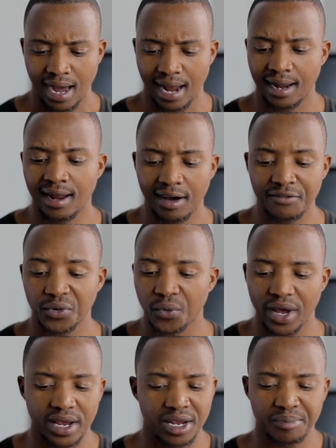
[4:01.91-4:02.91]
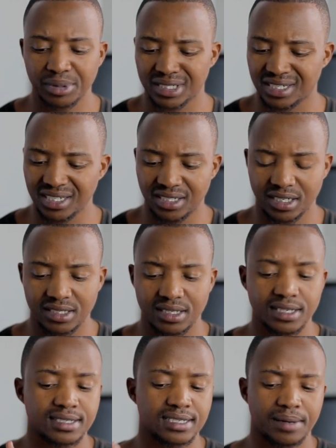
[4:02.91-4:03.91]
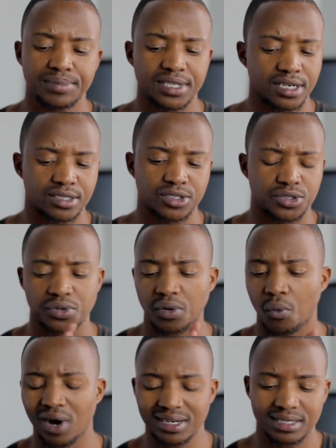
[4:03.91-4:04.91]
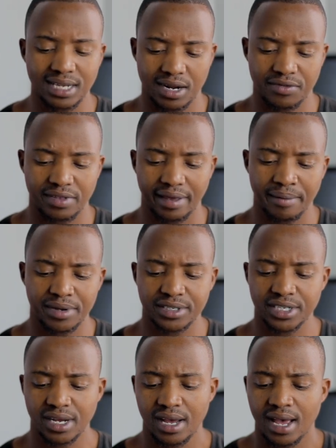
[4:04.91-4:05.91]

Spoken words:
I love the way he positioned the subject to the one side of the image.